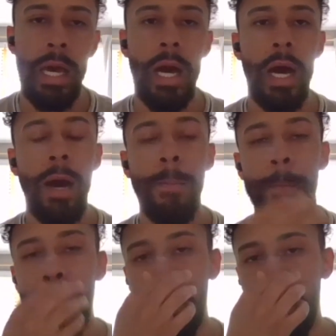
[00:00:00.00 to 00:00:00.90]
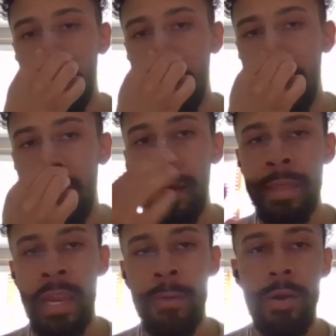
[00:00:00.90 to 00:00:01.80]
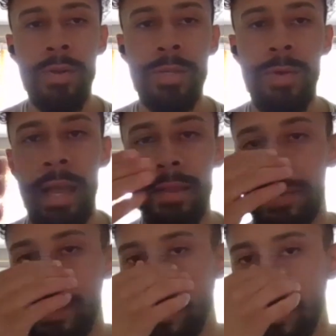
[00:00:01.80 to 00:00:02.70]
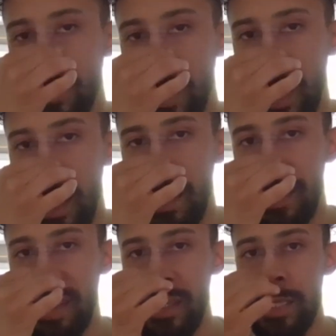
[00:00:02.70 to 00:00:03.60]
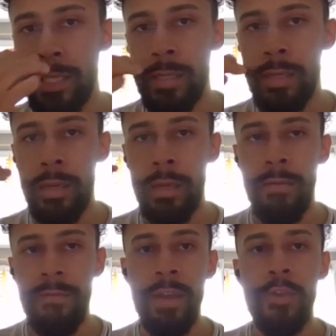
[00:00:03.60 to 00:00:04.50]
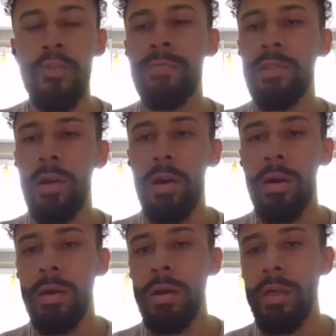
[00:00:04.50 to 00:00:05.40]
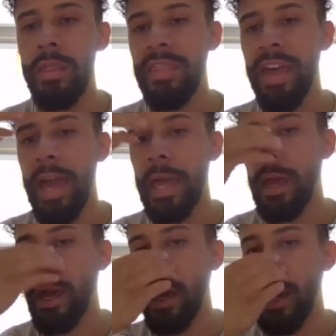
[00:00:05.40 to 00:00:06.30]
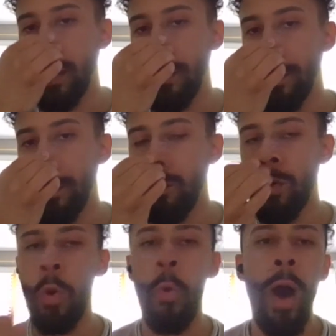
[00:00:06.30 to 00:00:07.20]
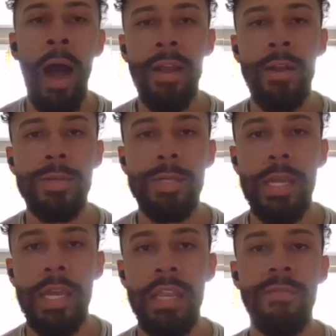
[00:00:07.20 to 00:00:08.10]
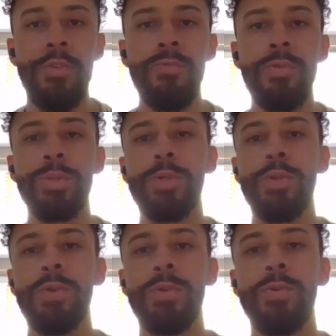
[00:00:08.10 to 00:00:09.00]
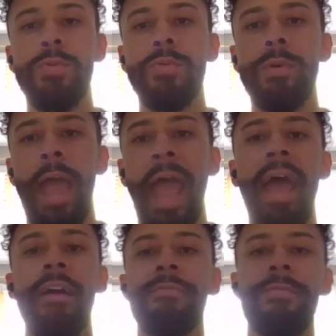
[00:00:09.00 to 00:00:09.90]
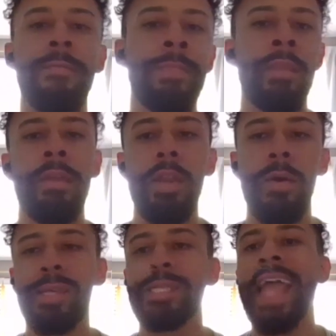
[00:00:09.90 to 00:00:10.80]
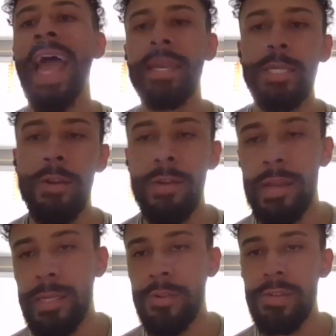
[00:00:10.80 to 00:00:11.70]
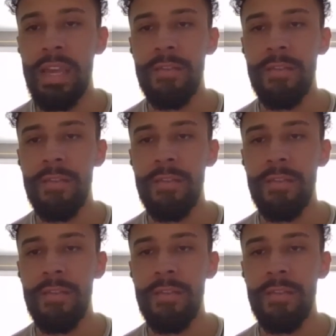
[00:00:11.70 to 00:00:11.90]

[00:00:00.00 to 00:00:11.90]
And then I would also add, too, this feature of the law that requires individuals to have, a status hearing essentially